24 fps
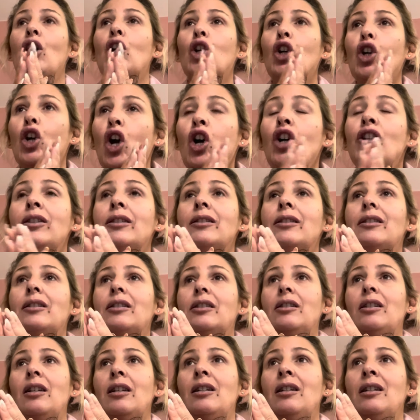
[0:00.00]

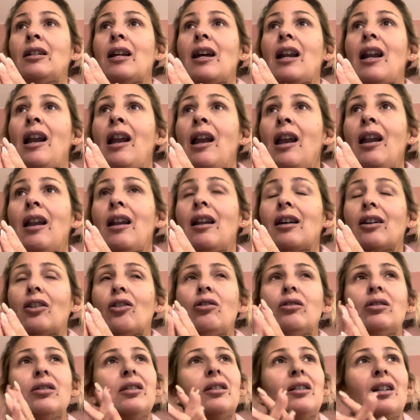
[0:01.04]
constant
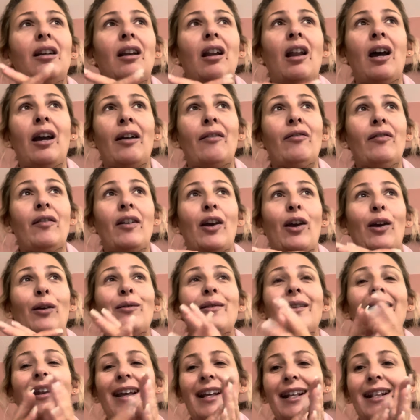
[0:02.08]
life, no,
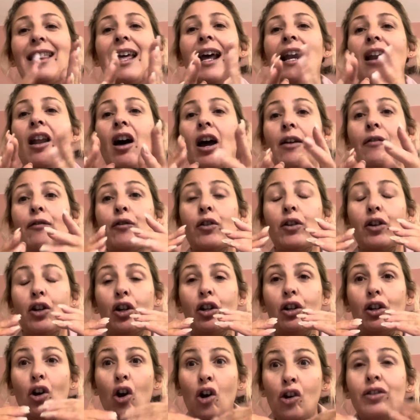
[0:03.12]
like, their life
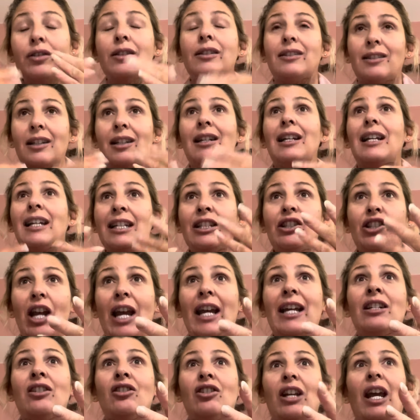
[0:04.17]
constantly
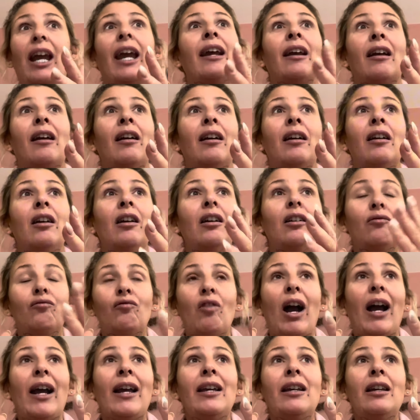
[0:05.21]
changing.
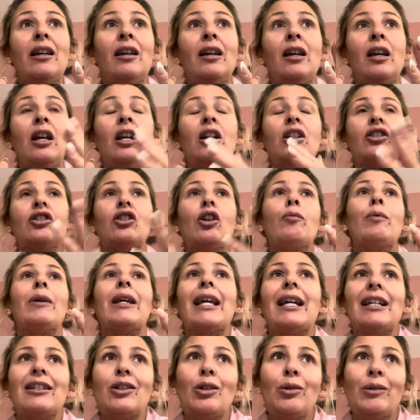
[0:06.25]
Right? So we
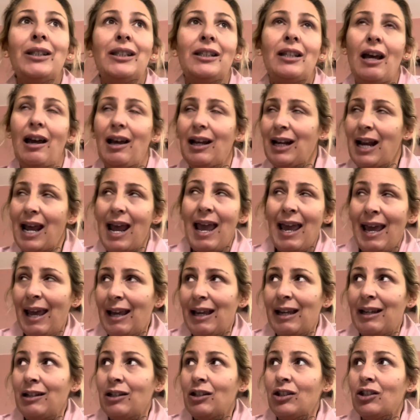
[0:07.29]
get to a certain
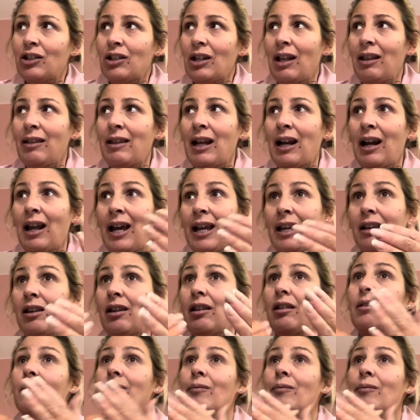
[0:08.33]
age and they're like,